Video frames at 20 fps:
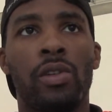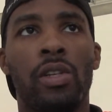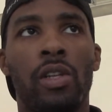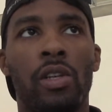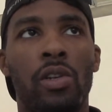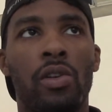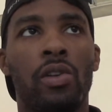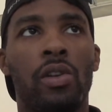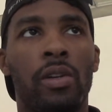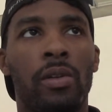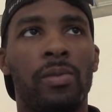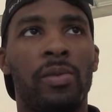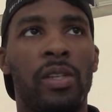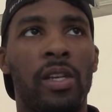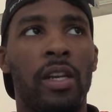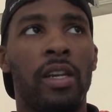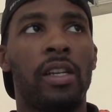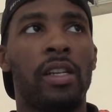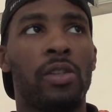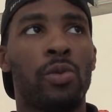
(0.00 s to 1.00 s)
You know what I'm
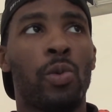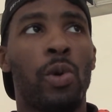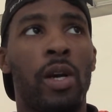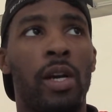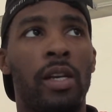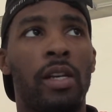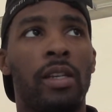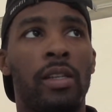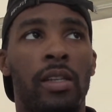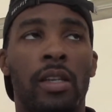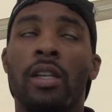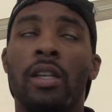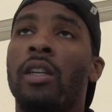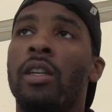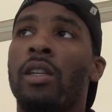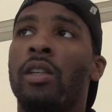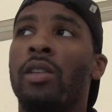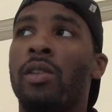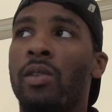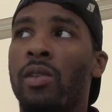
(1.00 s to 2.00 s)
saying? That's why
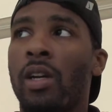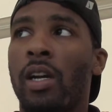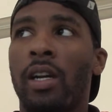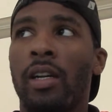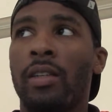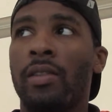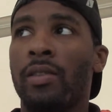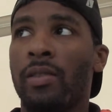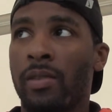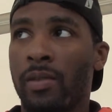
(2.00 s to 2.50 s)
you got